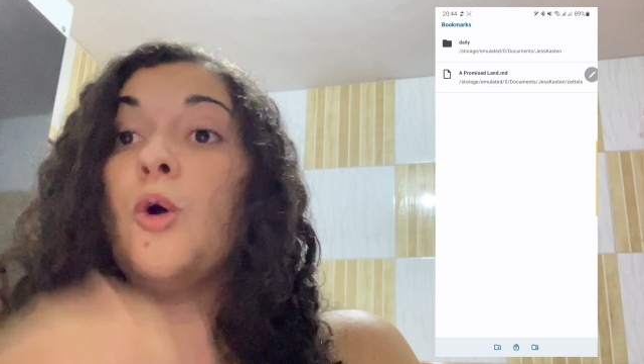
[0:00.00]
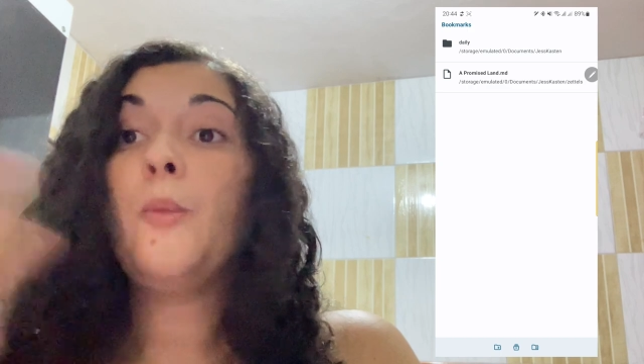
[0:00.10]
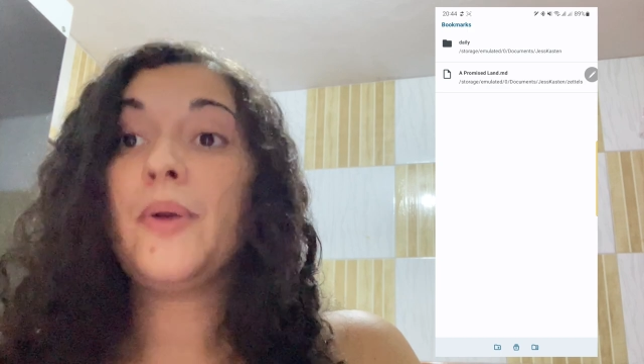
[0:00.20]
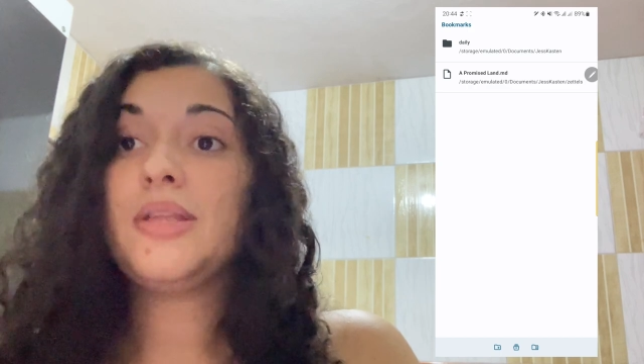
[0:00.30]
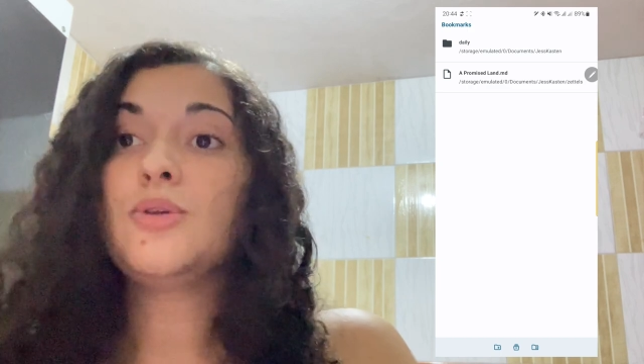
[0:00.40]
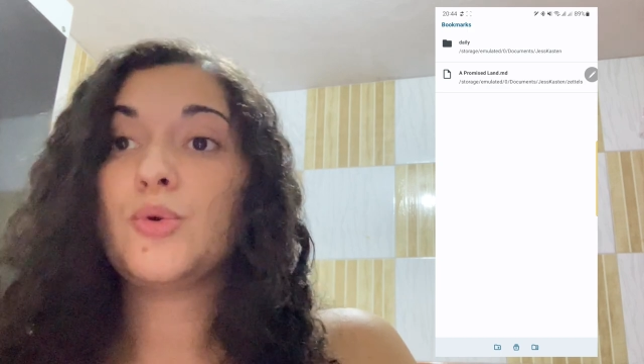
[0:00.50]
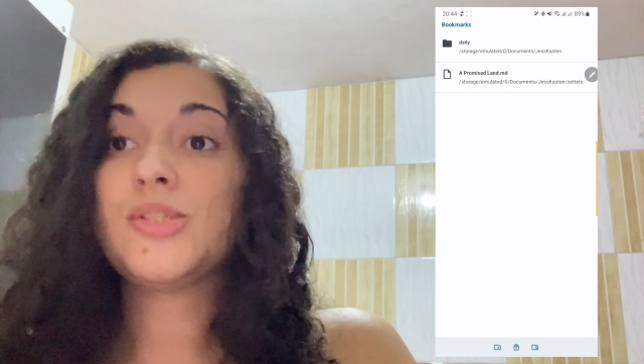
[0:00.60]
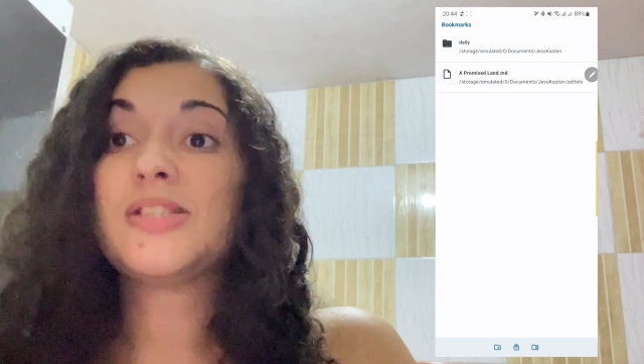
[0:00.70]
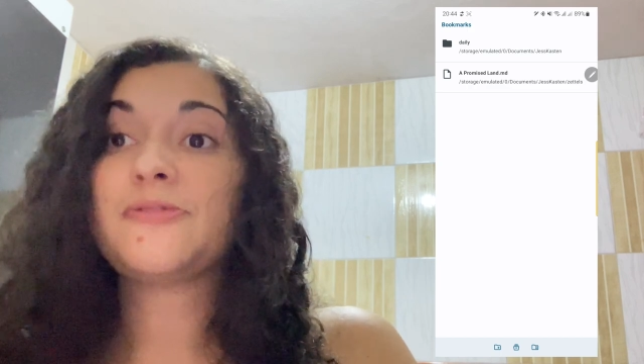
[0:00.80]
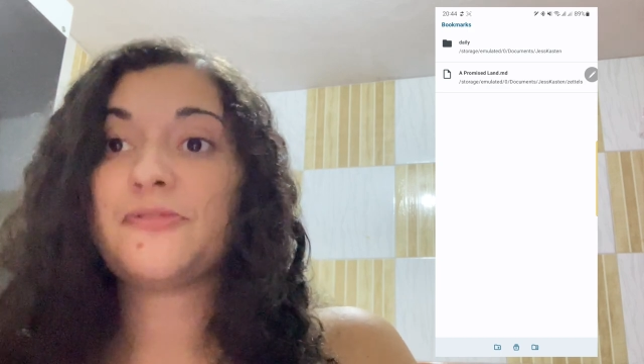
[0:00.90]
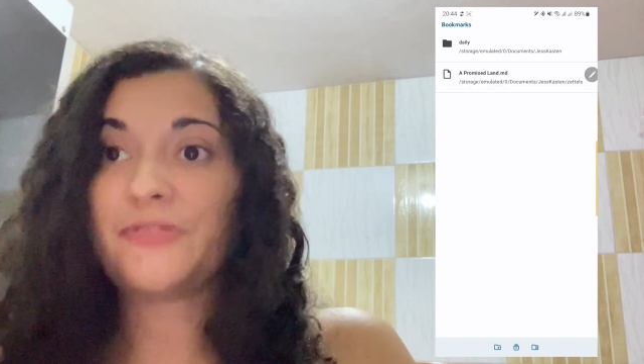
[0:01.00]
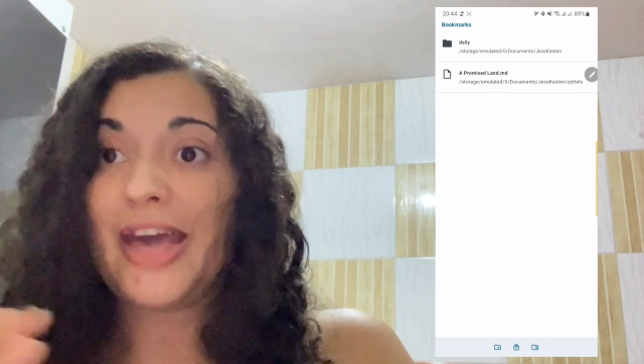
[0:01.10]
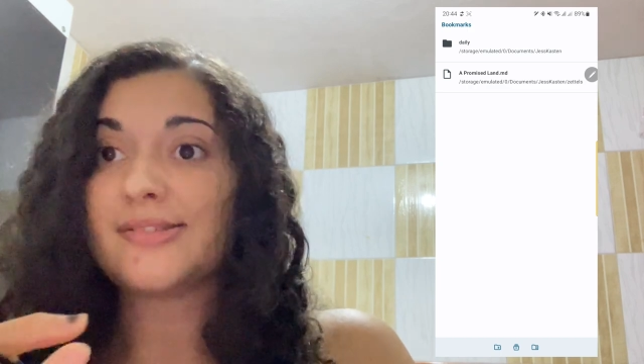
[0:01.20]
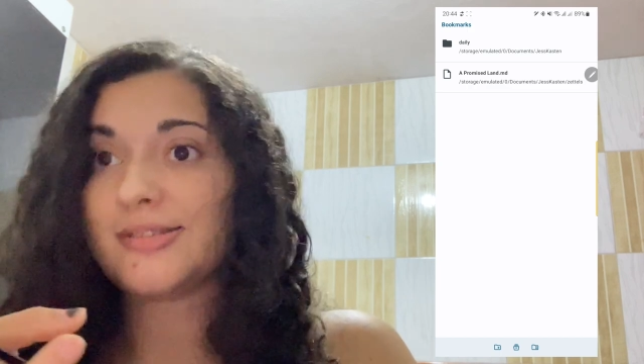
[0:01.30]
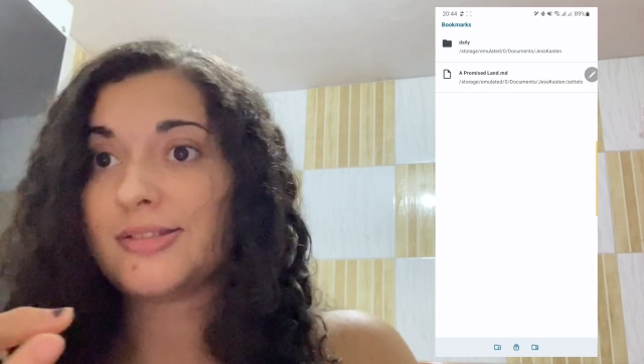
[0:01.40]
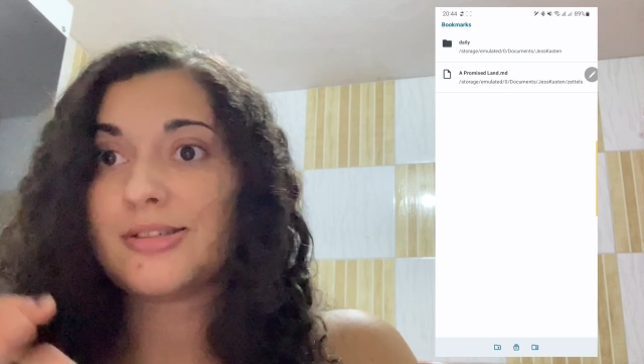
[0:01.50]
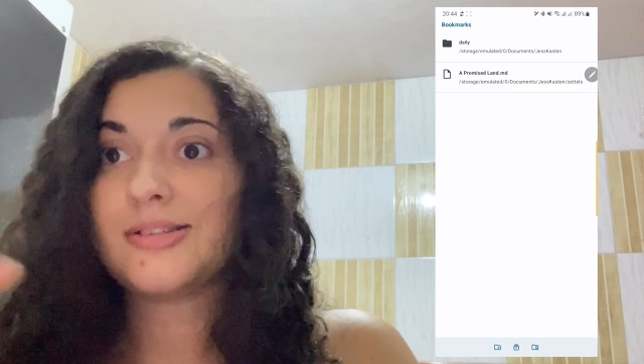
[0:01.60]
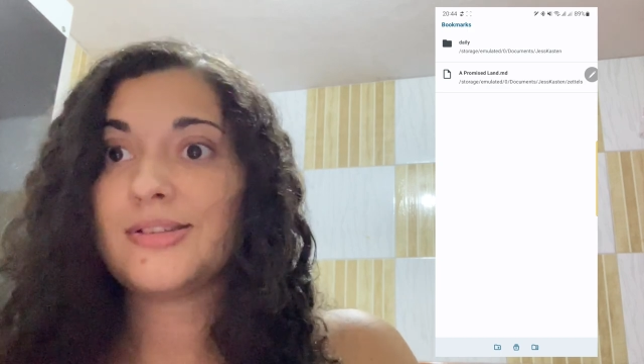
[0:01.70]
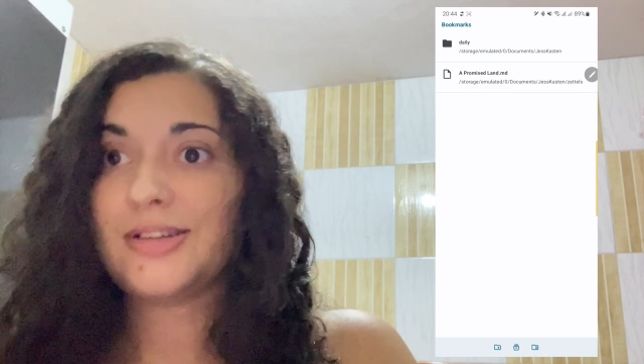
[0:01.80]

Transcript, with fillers: open notes fast